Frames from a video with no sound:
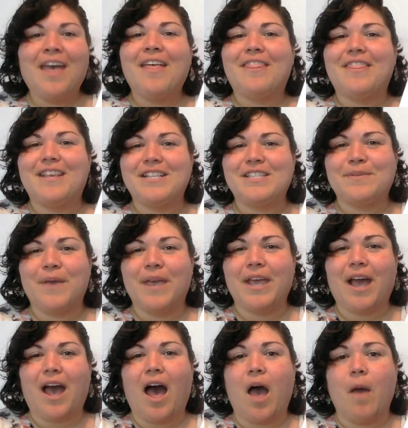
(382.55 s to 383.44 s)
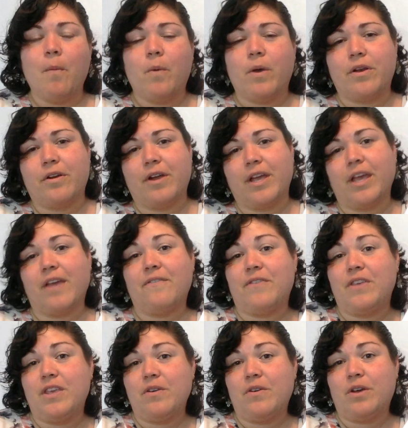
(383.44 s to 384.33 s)
This week, I'm wondering if
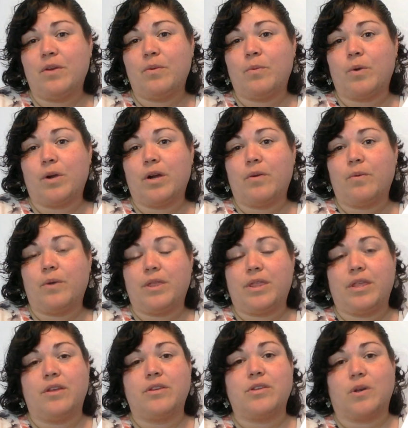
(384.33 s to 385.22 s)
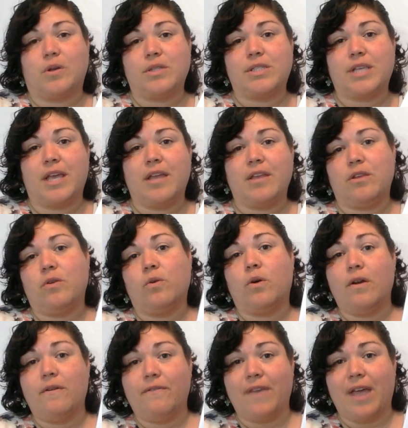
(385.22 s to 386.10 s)
you could work with the adults in
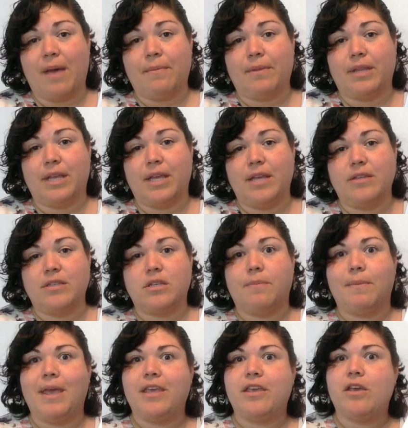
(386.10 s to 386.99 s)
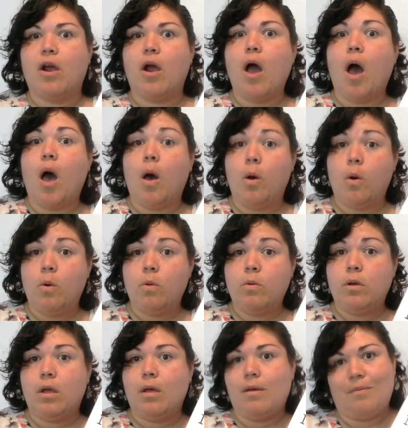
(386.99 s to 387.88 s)
your family to make your own
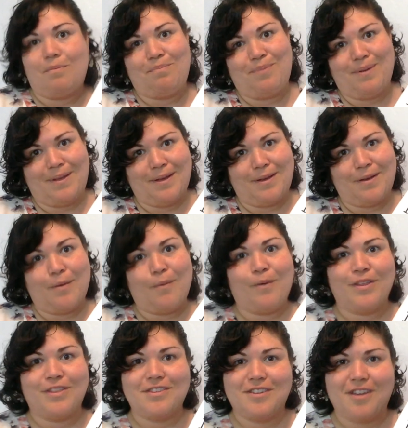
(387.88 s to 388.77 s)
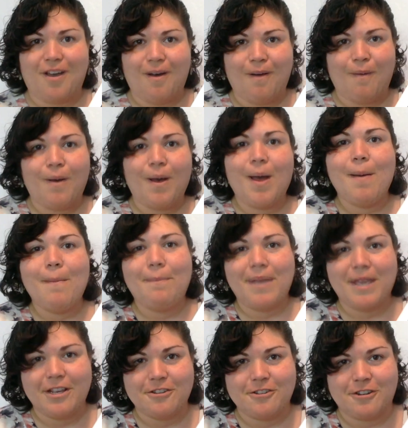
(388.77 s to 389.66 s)
book with no
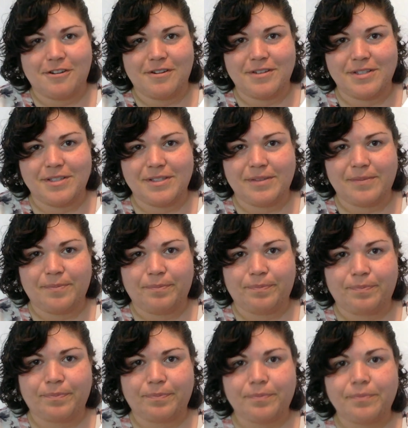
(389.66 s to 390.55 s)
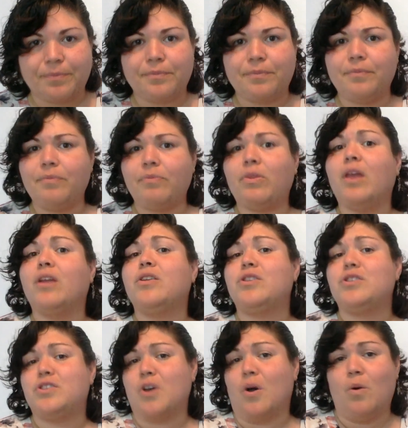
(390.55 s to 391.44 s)
pictures.
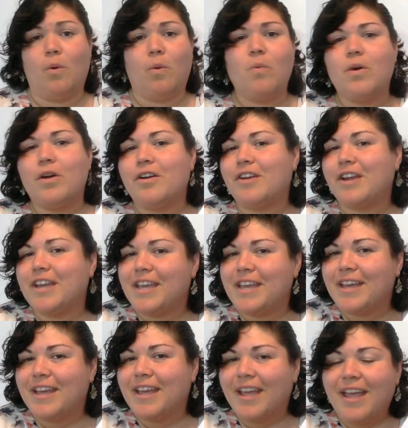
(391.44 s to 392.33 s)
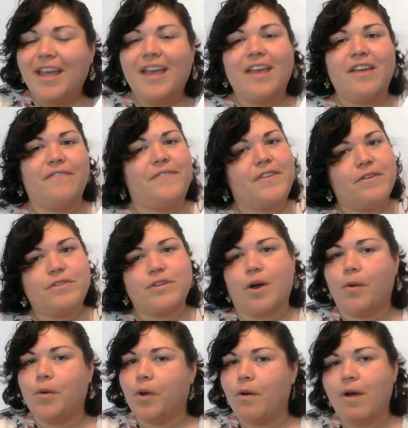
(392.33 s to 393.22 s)
Don't worry if you
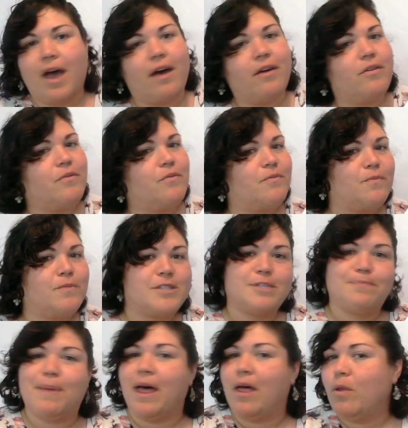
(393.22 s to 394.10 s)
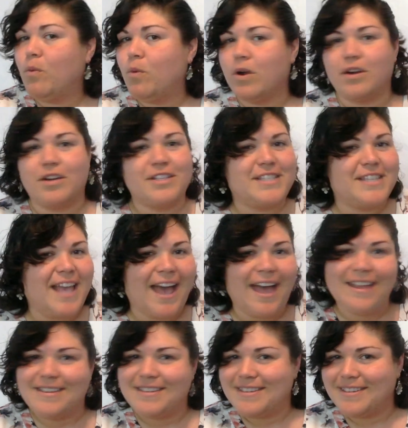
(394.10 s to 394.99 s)
don't know how to spell words
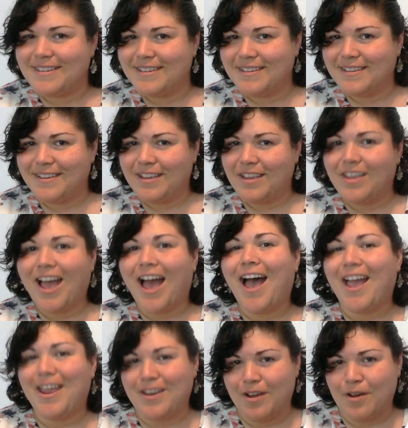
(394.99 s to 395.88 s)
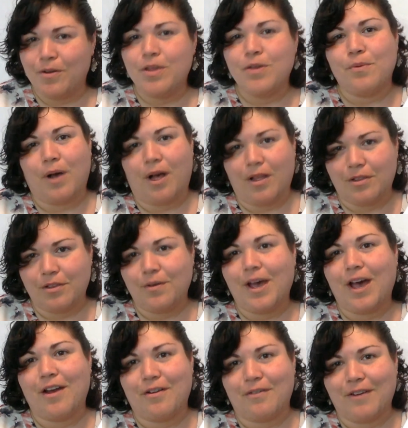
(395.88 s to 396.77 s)
yet. I know you all know
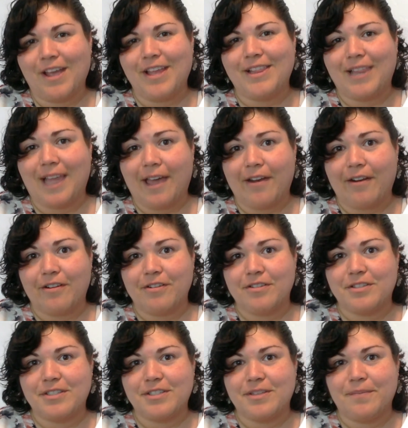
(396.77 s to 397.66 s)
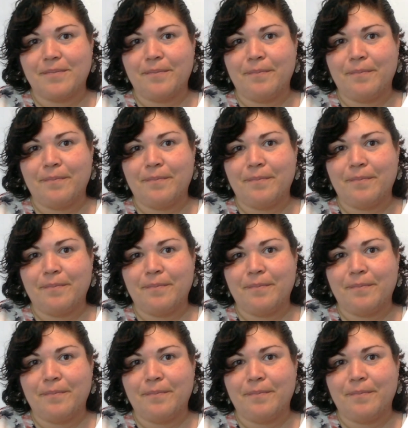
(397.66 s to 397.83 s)
how to write letters.